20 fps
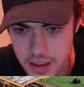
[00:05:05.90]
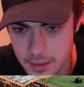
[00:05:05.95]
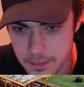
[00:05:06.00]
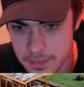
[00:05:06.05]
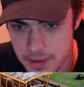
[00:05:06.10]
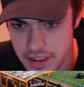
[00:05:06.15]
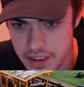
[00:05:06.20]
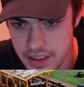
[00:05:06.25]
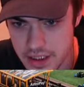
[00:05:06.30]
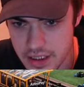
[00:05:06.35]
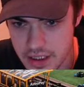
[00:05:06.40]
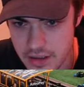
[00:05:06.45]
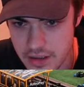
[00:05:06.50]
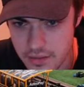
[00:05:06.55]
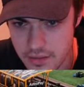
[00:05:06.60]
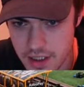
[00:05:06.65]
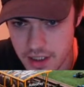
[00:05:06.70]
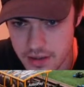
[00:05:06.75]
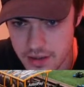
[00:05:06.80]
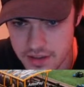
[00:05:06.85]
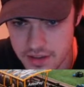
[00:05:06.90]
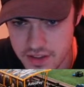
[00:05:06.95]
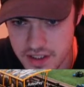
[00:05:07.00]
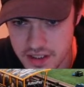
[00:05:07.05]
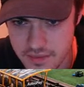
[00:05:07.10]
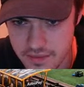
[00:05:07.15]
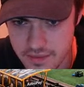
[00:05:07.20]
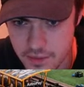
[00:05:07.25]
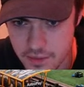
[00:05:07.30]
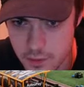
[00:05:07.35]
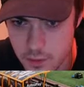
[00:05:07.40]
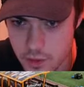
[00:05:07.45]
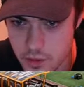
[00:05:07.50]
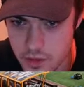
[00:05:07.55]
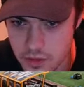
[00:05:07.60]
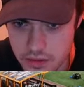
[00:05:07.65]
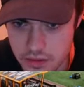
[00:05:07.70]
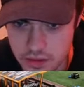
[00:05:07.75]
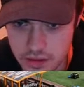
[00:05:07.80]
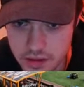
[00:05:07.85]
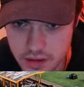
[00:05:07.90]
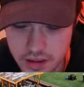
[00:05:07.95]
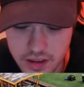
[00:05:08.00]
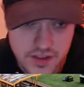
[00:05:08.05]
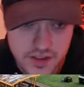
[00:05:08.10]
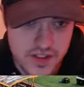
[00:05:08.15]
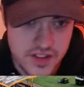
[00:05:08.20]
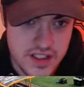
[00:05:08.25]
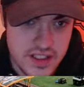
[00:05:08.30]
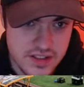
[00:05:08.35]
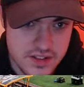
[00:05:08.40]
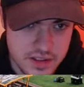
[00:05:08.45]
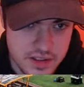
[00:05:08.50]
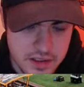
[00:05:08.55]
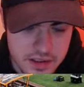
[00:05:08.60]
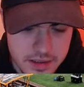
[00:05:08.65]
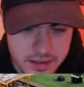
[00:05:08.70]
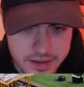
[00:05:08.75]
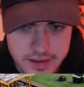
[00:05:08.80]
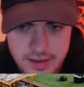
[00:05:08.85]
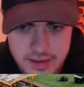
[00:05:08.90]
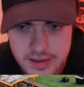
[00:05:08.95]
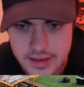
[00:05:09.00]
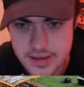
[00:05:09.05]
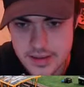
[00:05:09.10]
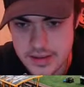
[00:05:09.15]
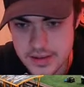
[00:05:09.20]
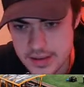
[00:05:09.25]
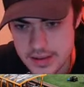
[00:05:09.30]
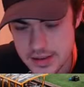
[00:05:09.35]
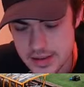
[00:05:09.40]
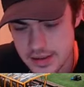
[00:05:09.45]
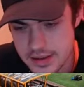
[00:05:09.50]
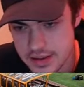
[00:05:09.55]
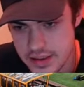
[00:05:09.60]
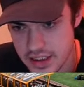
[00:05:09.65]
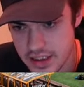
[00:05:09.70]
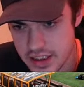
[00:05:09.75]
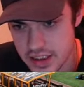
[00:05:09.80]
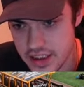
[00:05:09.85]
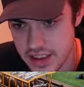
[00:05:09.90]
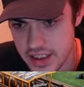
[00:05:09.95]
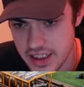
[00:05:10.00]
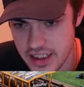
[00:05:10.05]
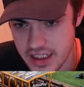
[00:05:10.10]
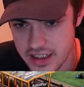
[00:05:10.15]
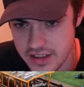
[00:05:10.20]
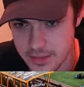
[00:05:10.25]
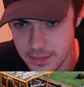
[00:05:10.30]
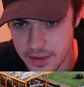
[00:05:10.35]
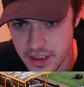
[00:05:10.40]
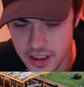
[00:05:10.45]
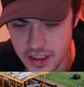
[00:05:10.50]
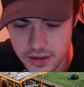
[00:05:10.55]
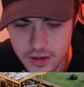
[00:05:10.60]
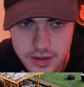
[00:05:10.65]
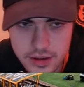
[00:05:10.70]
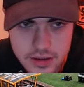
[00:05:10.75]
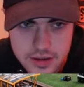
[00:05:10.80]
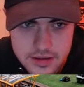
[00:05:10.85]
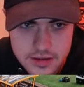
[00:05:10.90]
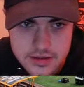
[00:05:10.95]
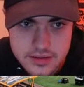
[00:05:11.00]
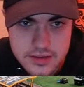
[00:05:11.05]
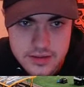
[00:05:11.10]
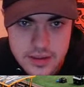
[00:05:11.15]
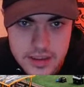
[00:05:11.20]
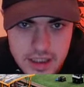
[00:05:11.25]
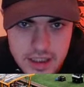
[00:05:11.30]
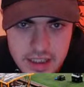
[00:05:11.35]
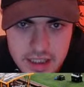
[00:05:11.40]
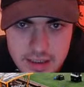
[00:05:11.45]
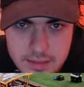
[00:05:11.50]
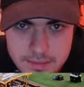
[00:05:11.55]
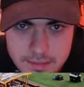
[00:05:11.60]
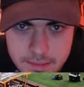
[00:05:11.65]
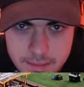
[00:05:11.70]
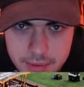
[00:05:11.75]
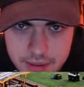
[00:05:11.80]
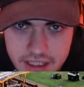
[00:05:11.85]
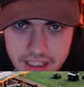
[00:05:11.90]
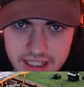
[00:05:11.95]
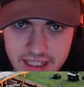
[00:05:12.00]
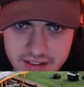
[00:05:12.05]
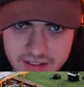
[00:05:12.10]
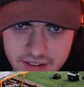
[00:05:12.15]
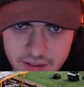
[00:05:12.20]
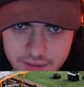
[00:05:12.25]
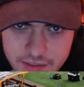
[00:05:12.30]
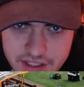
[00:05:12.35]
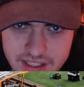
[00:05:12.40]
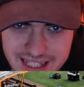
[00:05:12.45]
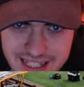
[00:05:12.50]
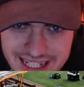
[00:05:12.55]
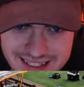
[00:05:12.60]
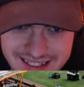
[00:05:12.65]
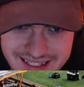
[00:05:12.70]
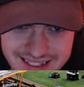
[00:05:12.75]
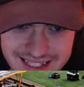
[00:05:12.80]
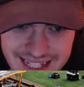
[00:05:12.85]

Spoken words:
being in and around the team for the season. So it is a blow. But yes, obviously that's